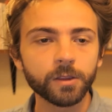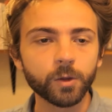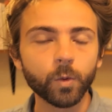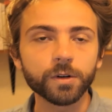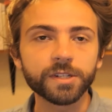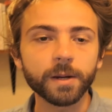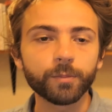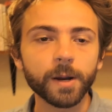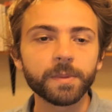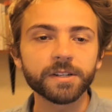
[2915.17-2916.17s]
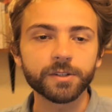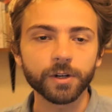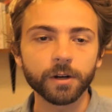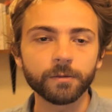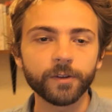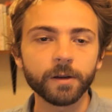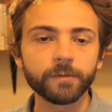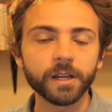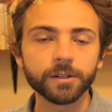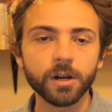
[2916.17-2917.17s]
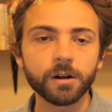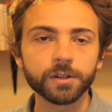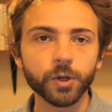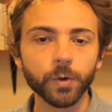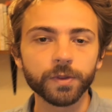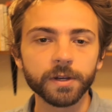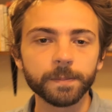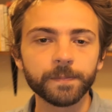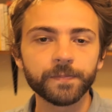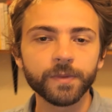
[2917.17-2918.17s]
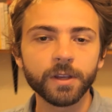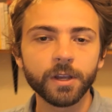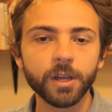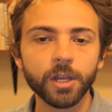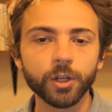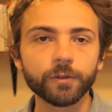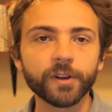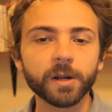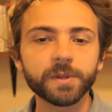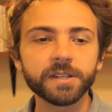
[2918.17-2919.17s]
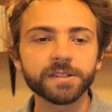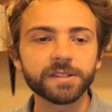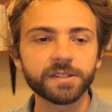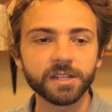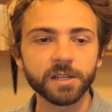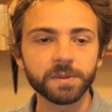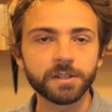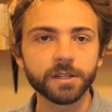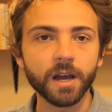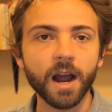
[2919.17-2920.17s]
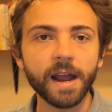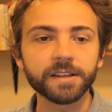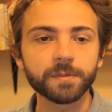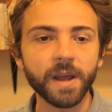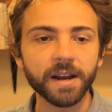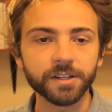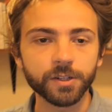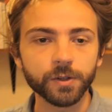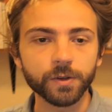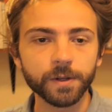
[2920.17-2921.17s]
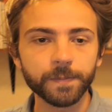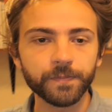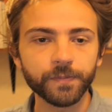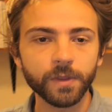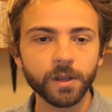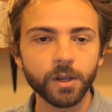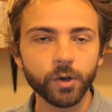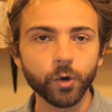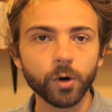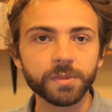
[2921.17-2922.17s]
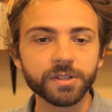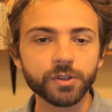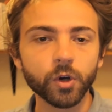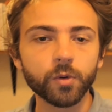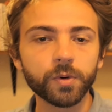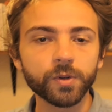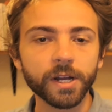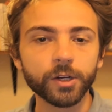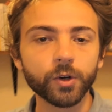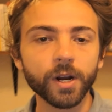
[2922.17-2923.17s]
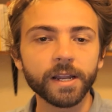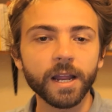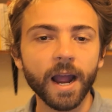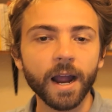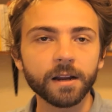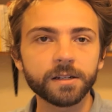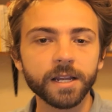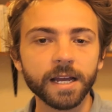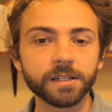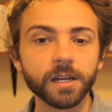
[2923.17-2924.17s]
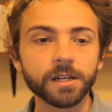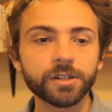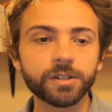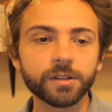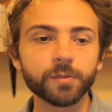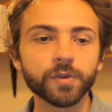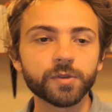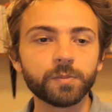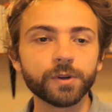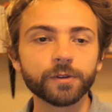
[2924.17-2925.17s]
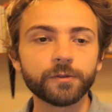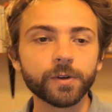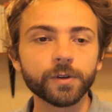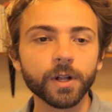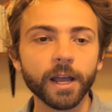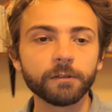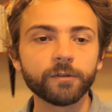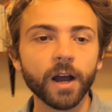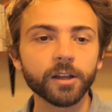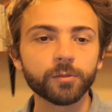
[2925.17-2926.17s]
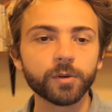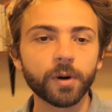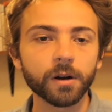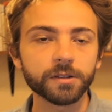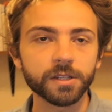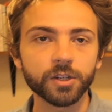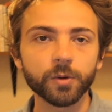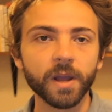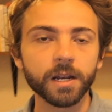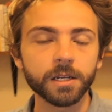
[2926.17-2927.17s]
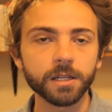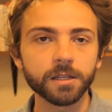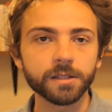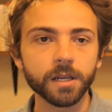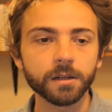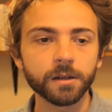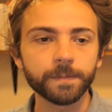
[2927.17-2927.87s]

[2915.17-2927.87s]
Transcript: The wartime Prime Minister, Pham Van Dong, told them, "Your family is esteemed to the highest magnitude. Norman's noble and great act had touched the most beautiful and valuable parts in humanity," he said.